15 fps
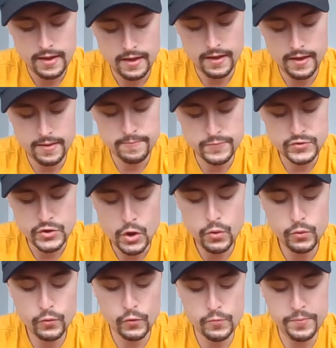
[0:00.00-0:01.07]

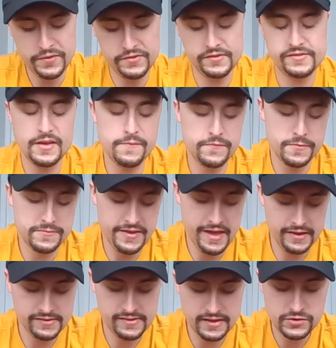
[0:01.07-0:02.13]
No group is exempt from
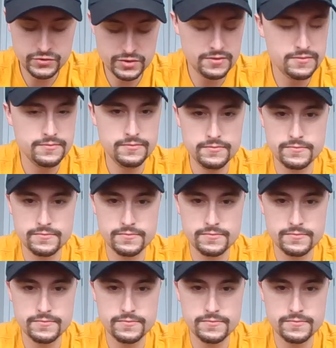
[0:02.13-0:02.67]
taxation.